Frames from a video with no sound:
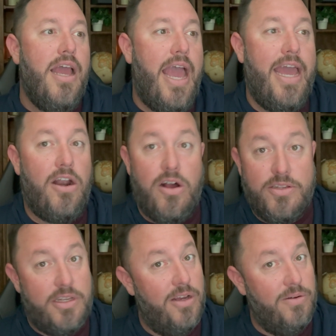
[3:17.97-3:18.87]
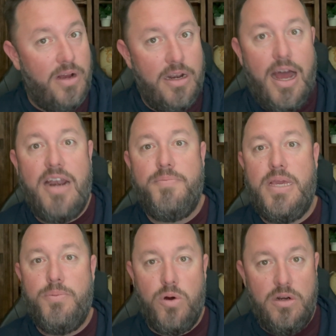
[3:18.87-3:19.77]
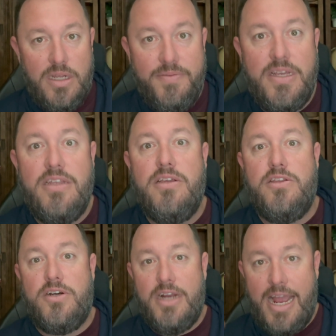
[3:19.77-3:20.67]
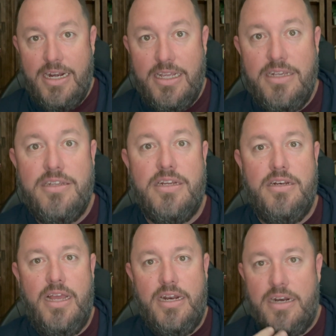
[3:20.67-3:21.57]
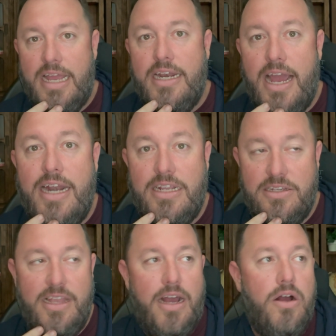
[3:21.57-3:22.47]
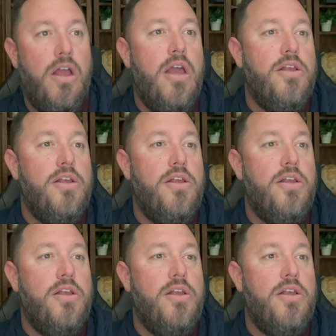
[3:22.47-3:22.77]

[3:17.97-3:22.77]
And also, a lot of people are living until their 90s and late 90s now.